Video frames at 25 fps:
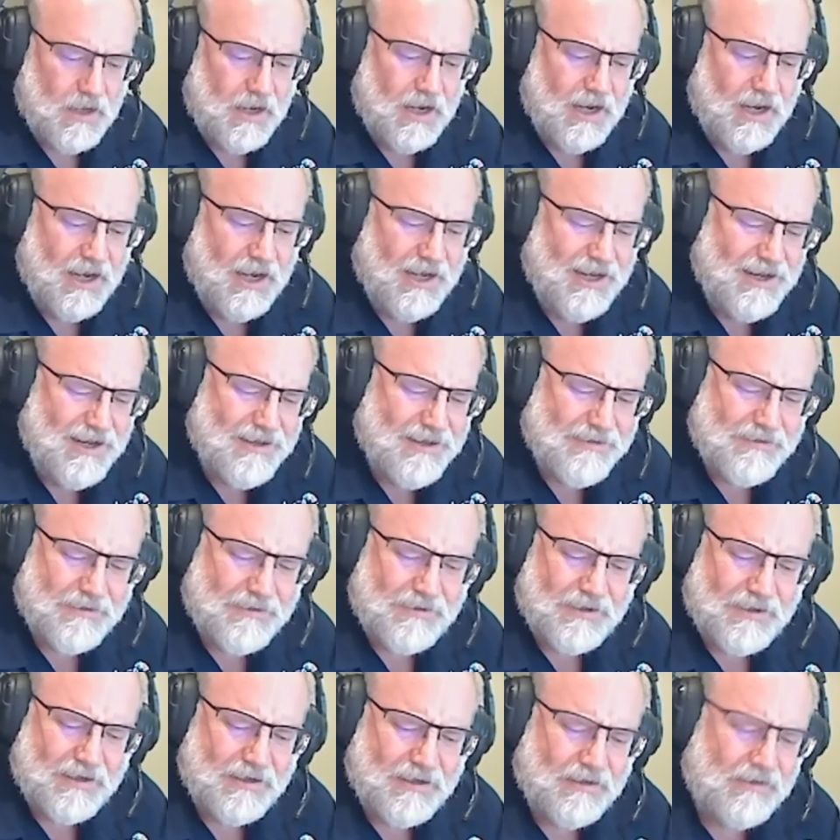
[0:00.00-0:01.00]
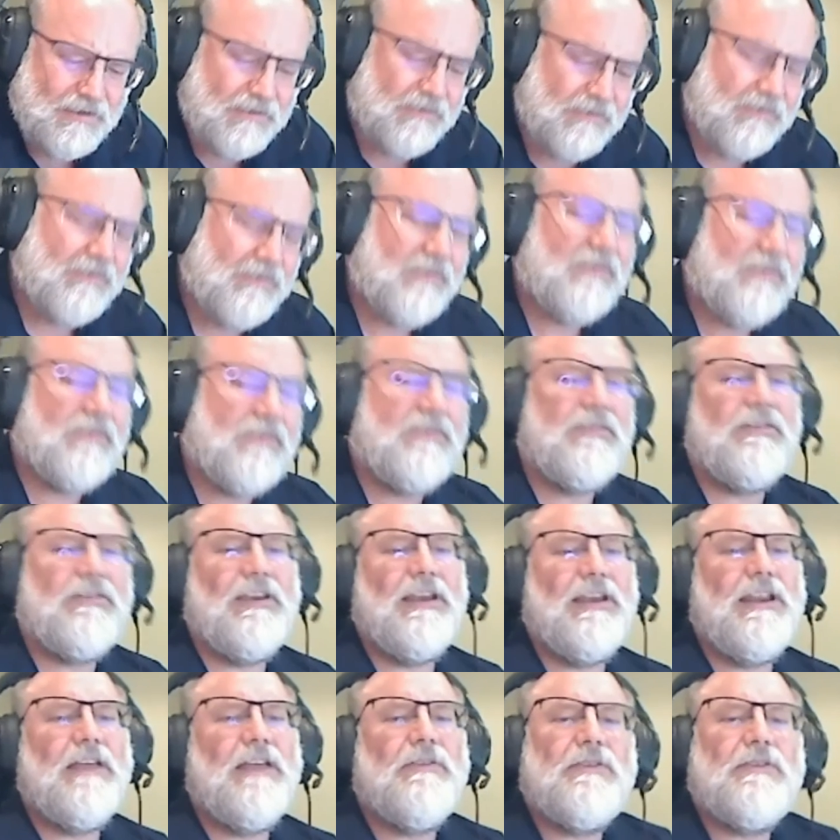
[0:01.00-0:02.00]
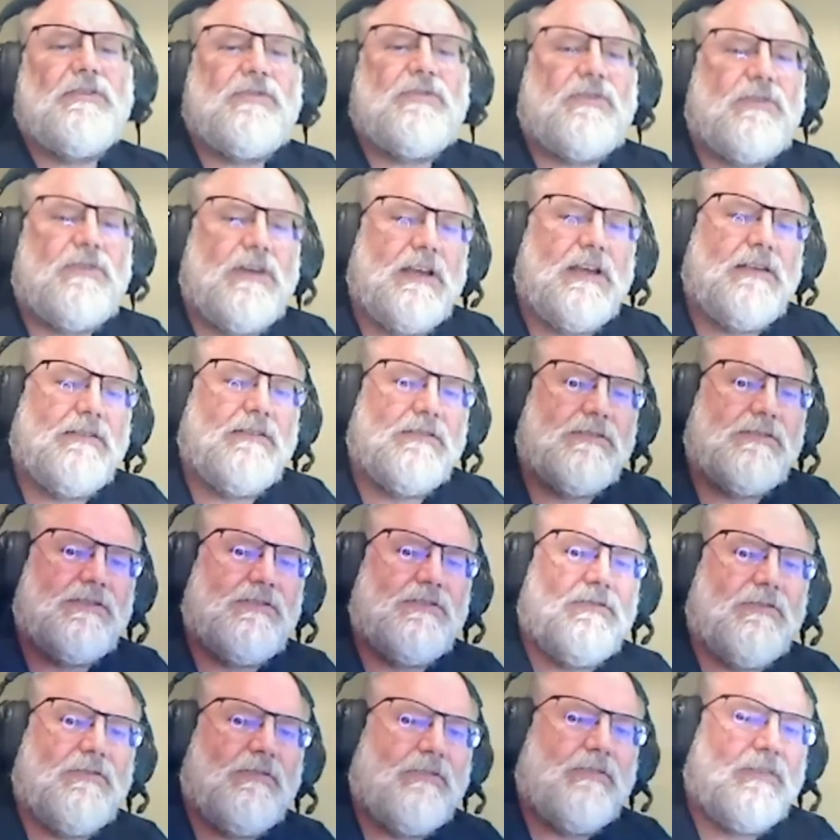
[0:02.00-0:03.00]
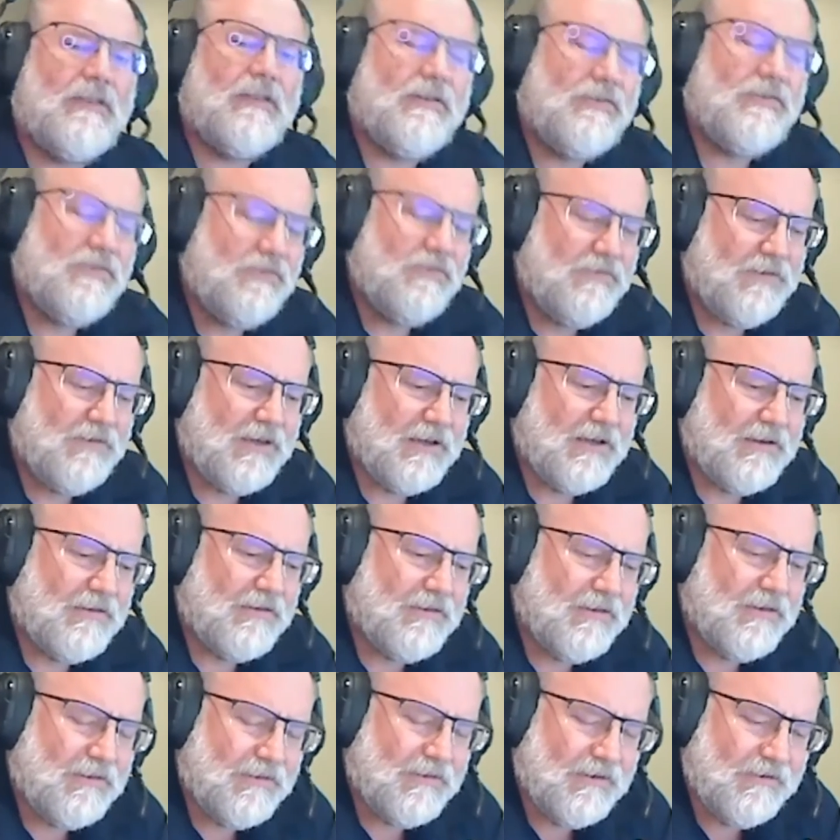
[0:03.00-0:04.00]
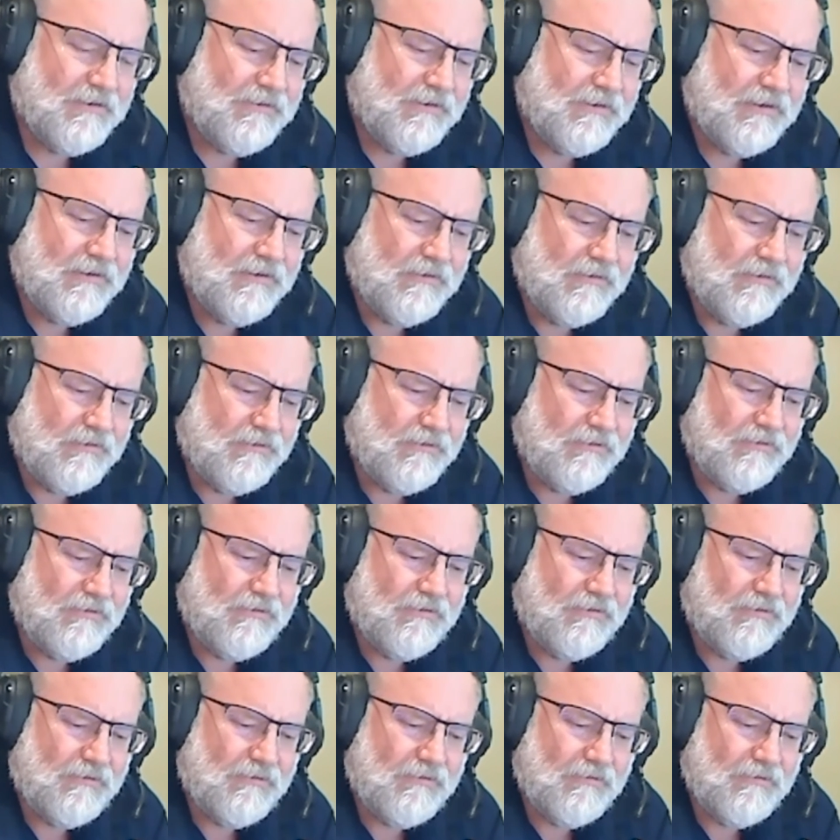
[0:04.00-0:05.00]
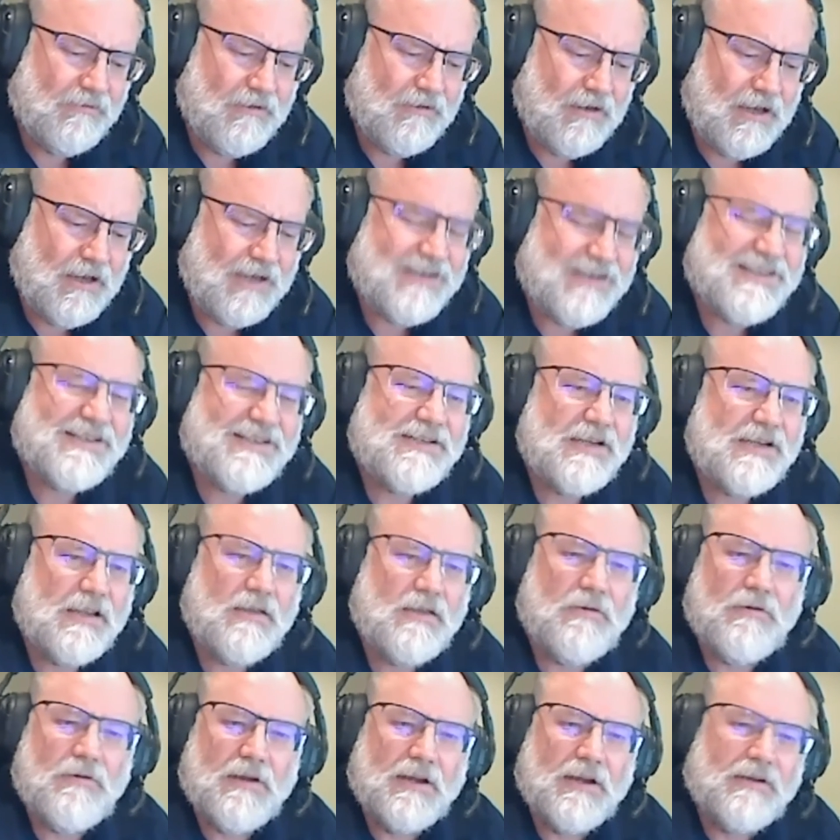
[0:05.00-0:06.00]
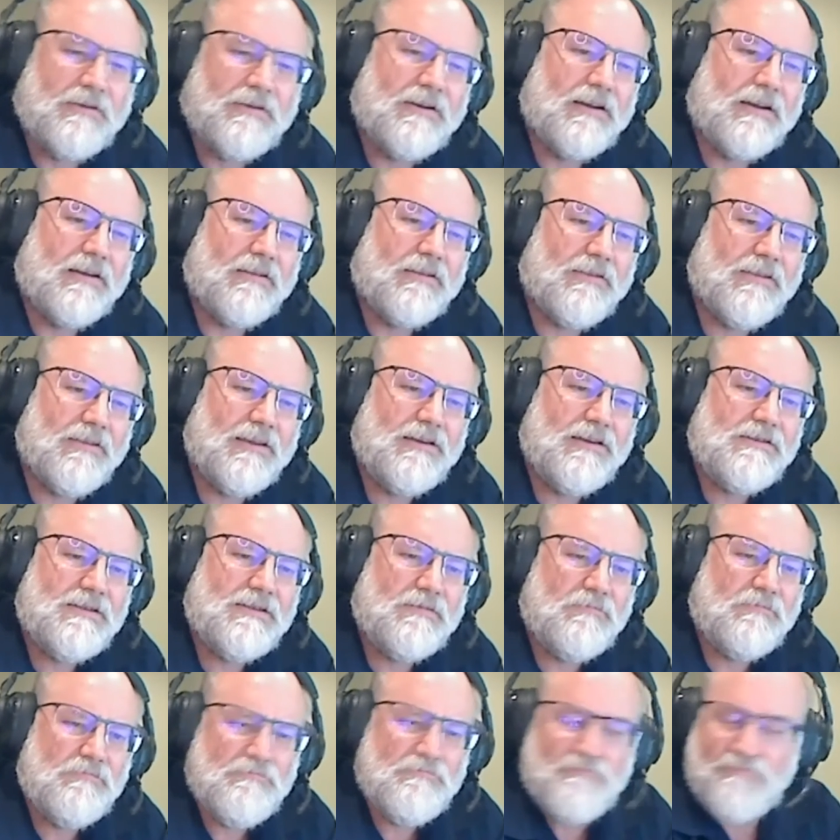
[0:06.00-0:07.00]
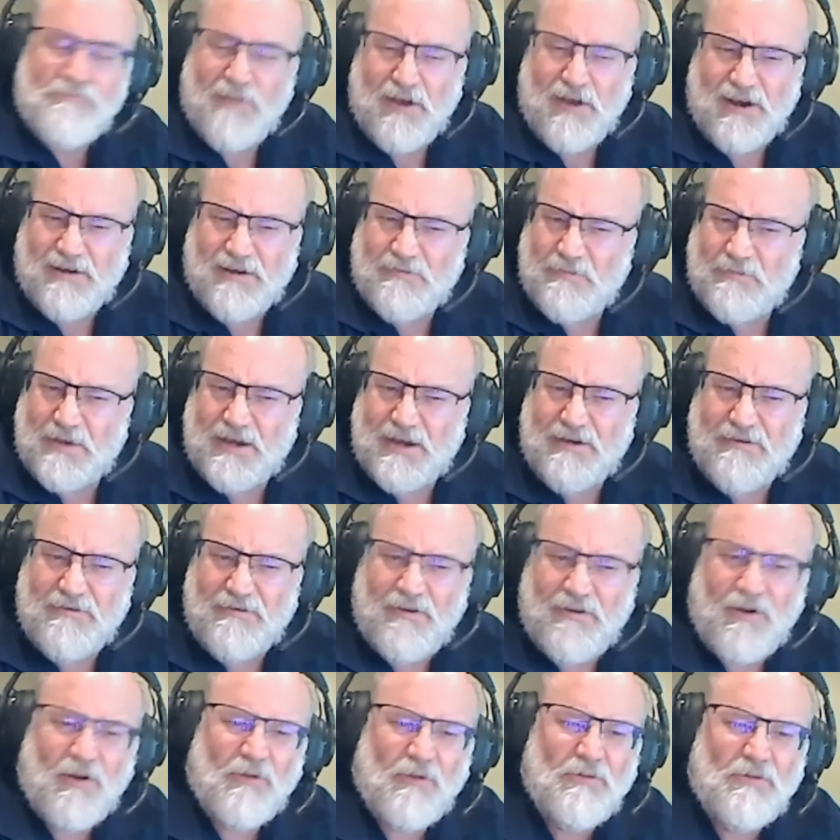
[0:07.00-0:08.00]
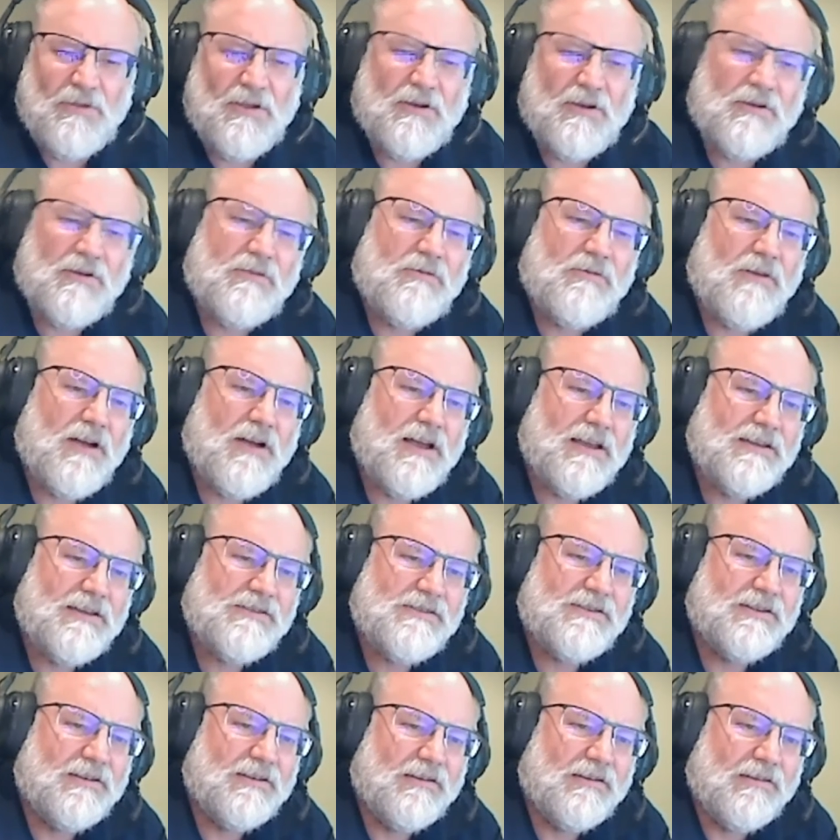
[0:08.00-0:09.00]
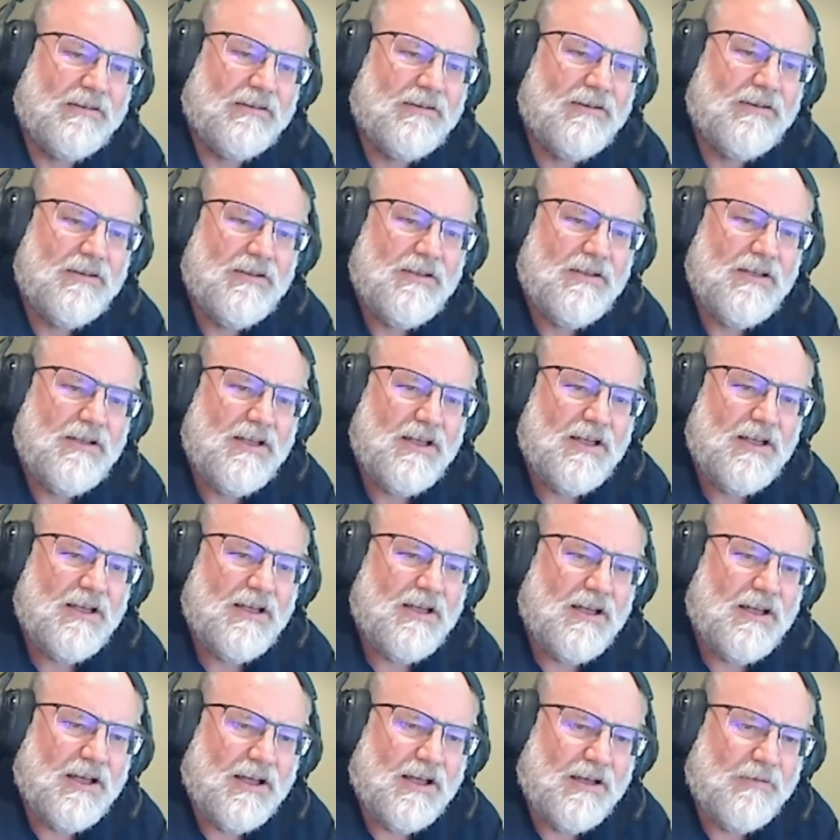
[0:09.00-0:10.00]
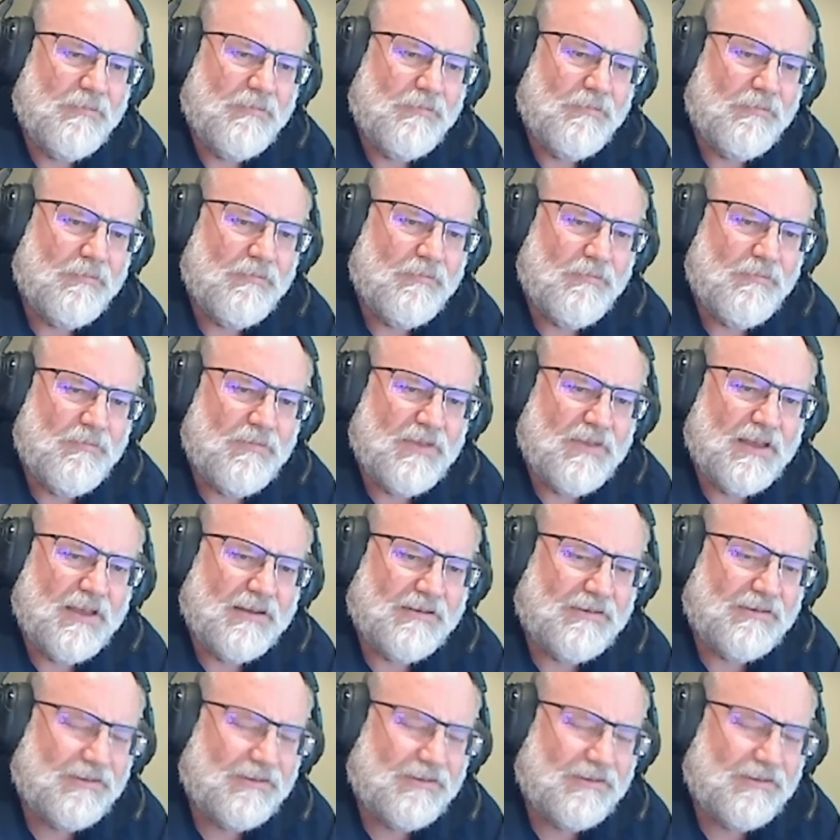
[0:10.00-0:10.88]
any other things, any other trends that you think that this is accelerating, things that might have been on the horizon, that